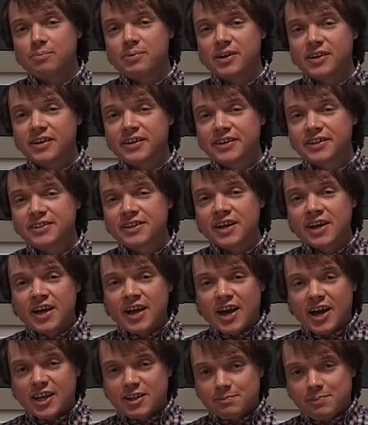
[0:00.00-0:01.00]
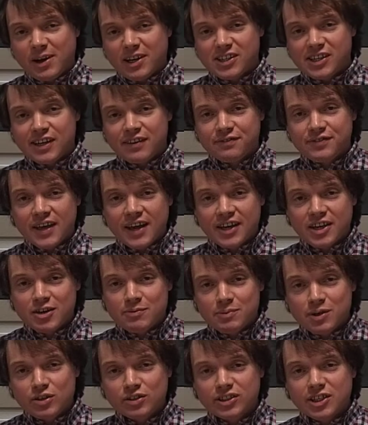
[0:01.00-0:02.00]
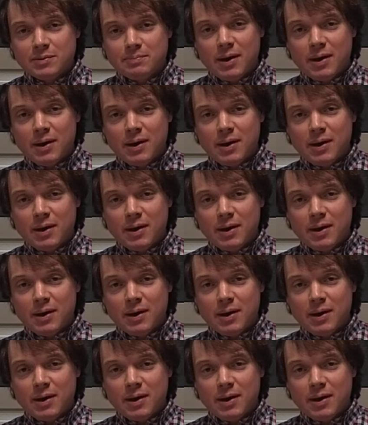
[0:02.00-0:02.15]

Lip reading: because especially if they're commuting